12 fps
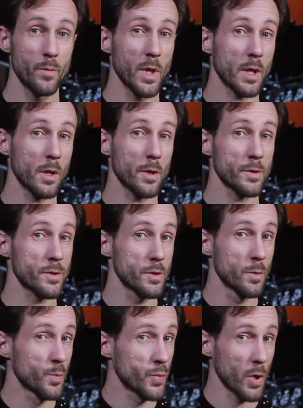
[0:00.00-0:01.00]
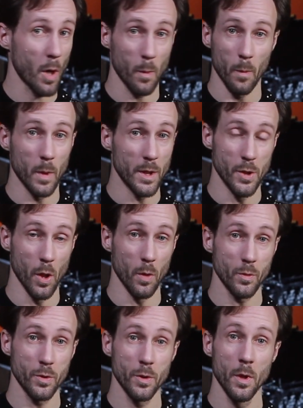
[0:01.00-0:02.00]
Because you probably
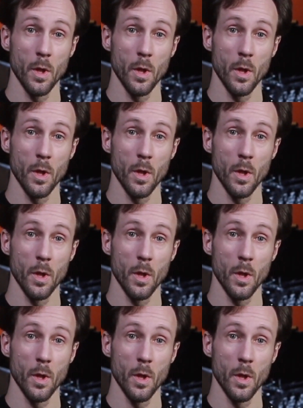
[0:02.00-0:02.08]
don't.